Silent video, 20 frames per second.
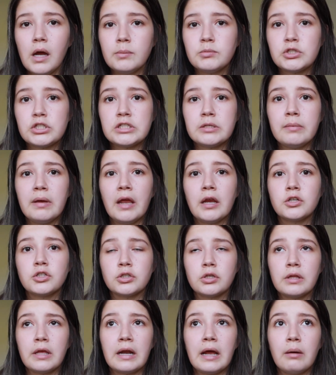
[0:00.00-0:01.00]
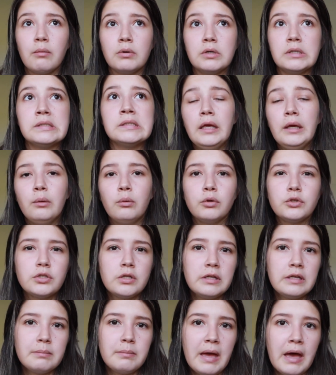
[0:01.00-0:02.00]
just to make sure that I was equal
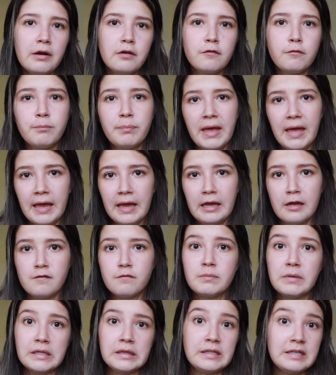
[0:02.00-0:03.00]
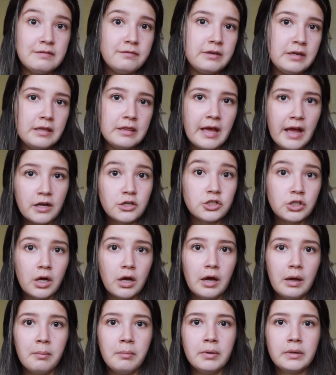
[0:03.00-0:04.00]
to the amount of pay of me leaving that
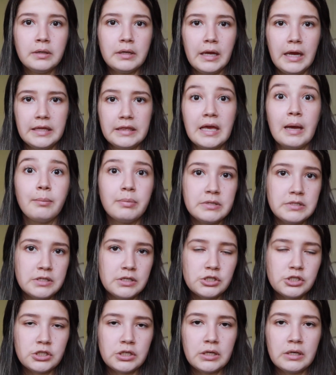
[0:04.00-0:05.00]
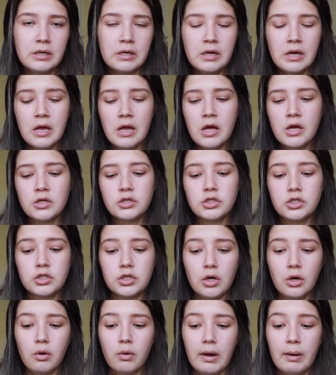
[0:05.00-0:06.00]
job in that position.
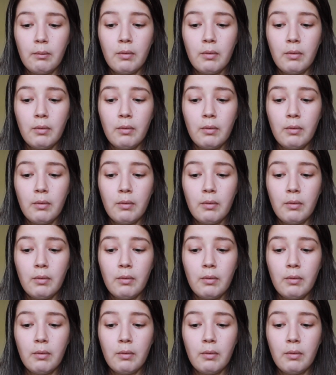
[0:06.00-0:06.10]
So I